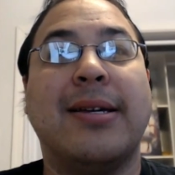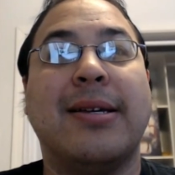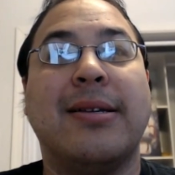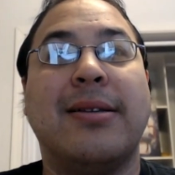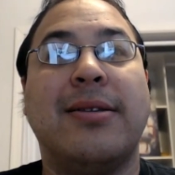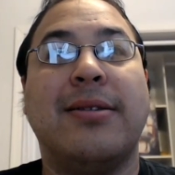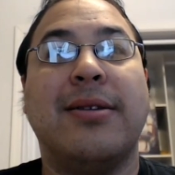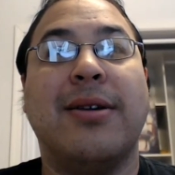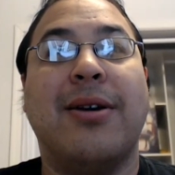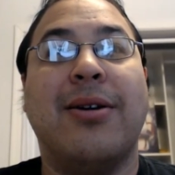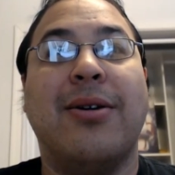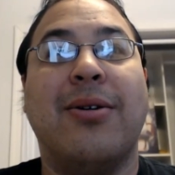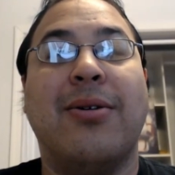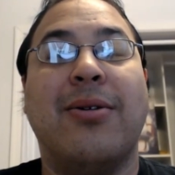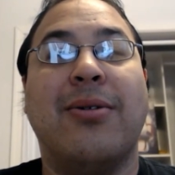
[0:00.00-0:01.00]

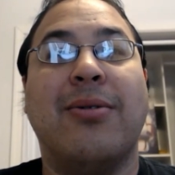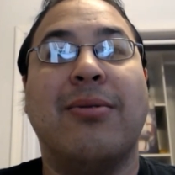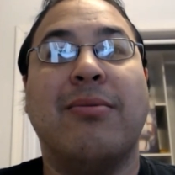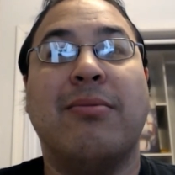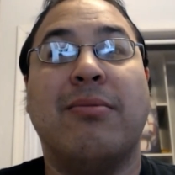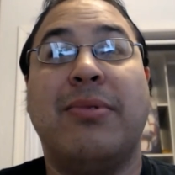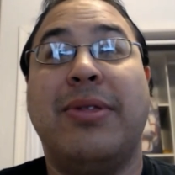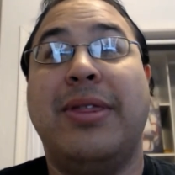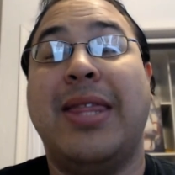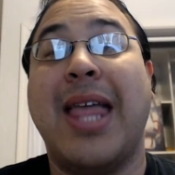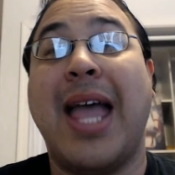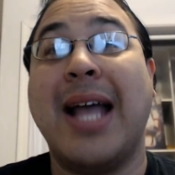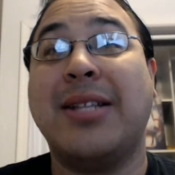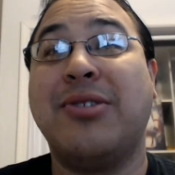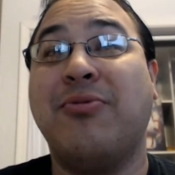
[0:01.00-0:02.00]
so
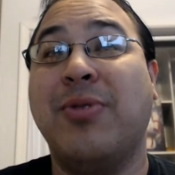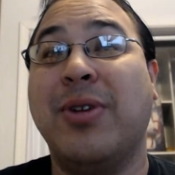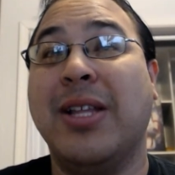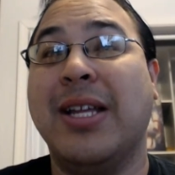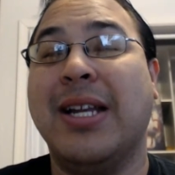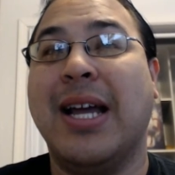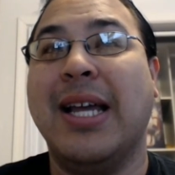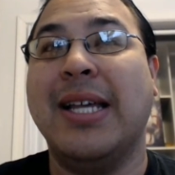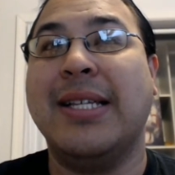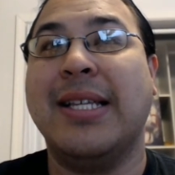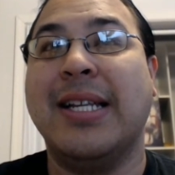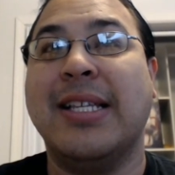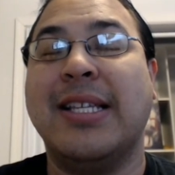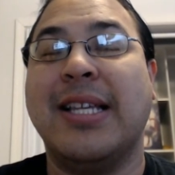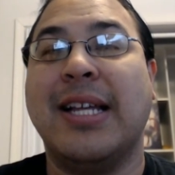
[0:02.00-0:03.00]
that's really nice
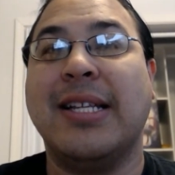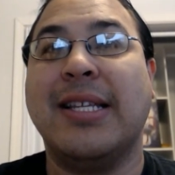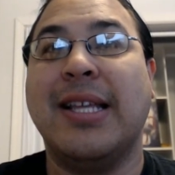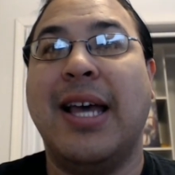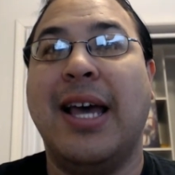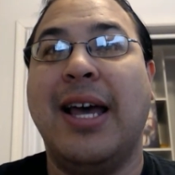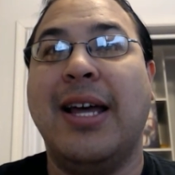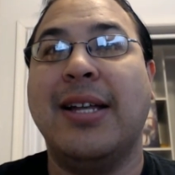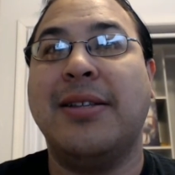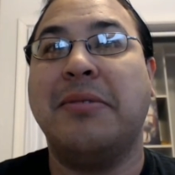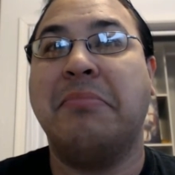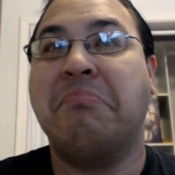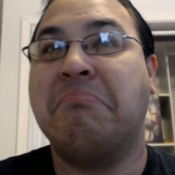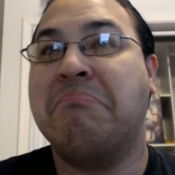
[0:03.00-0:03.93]
in the sense that,